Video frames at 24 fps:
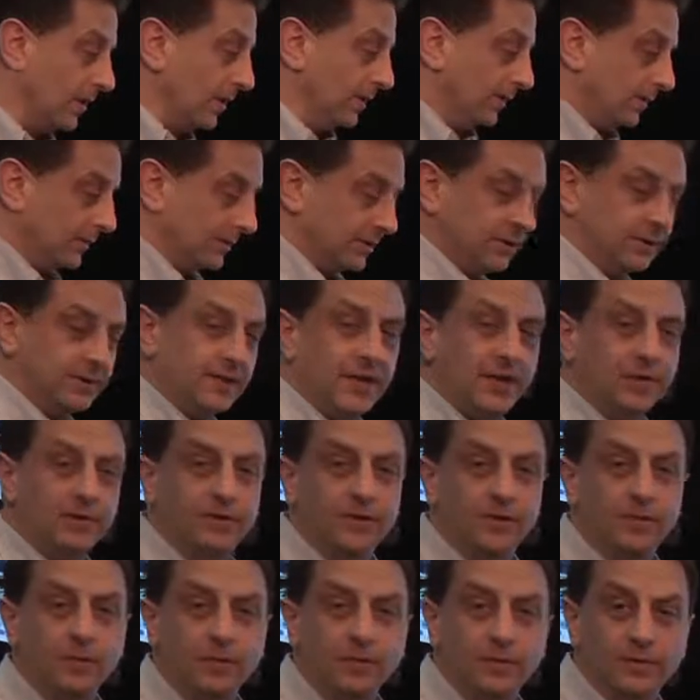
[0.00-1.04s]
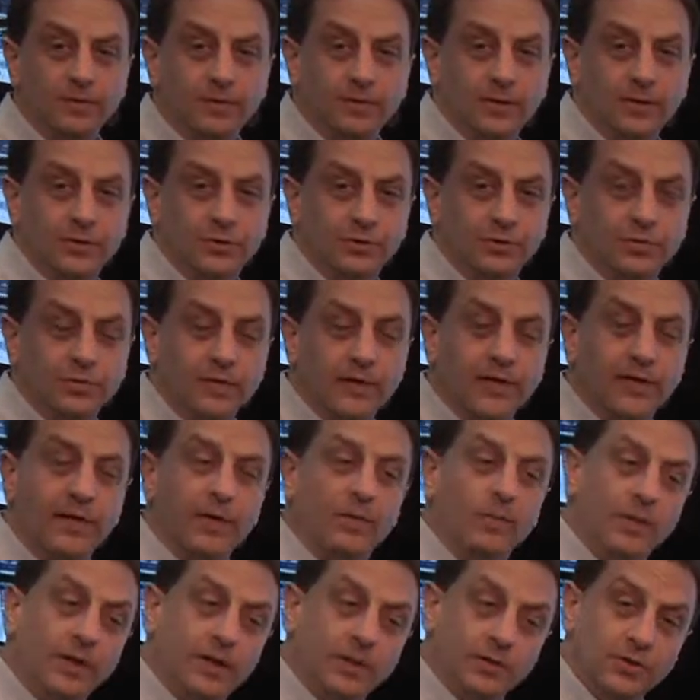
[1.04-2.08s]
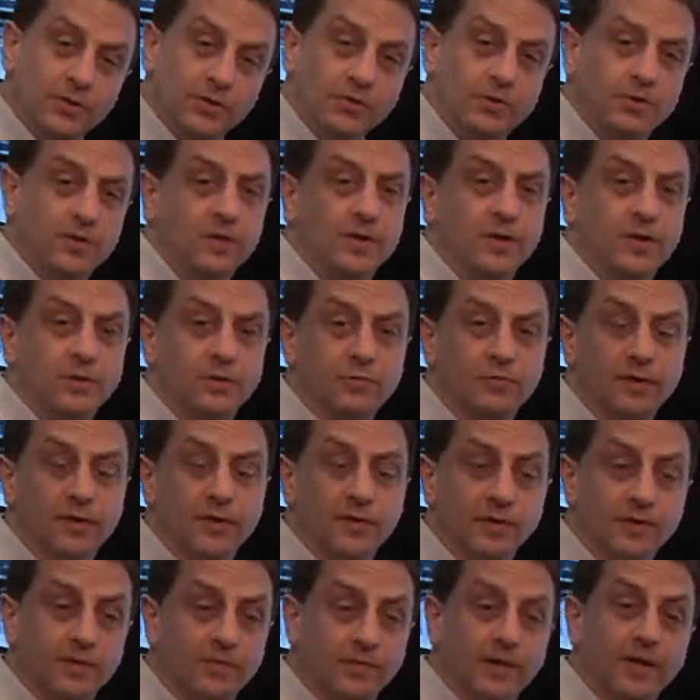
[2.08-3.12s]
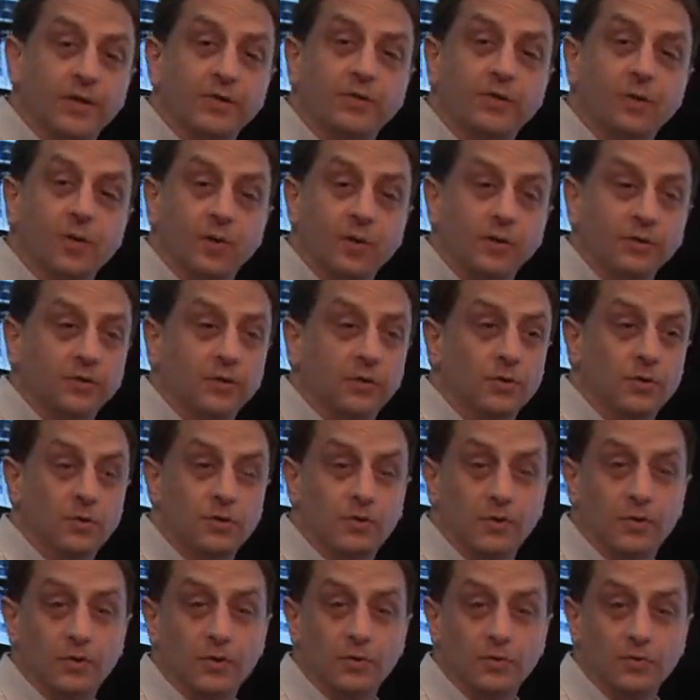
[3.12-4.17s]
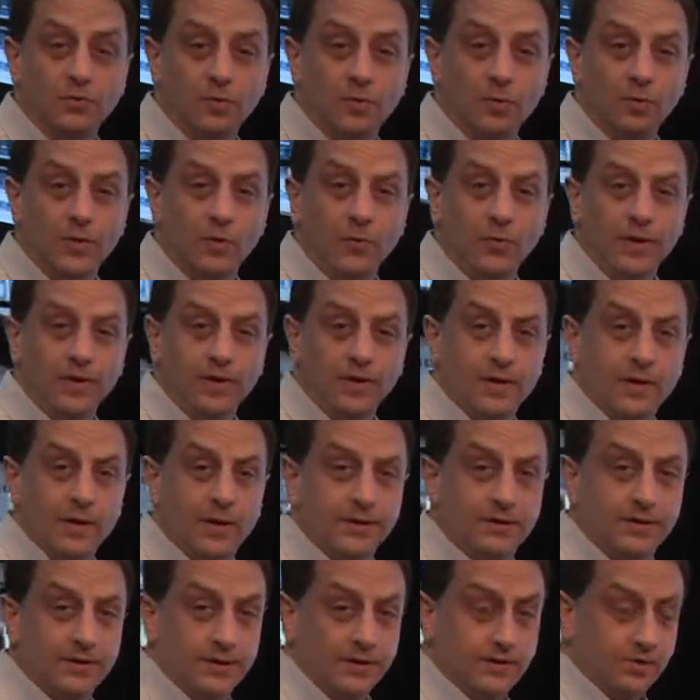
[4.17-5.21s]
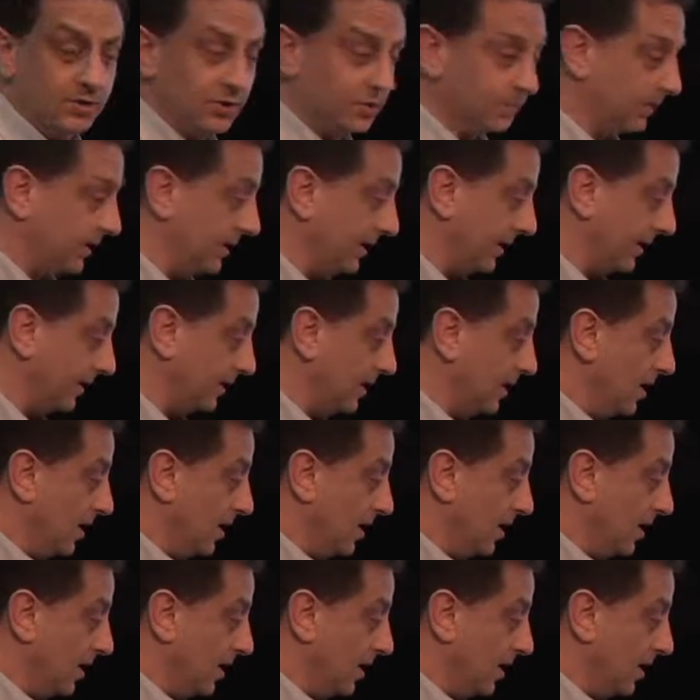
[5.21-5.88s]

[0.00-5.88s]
This is actually a multi-touch screen, and we can use the touchscreen interface to also control the way the content is displayed.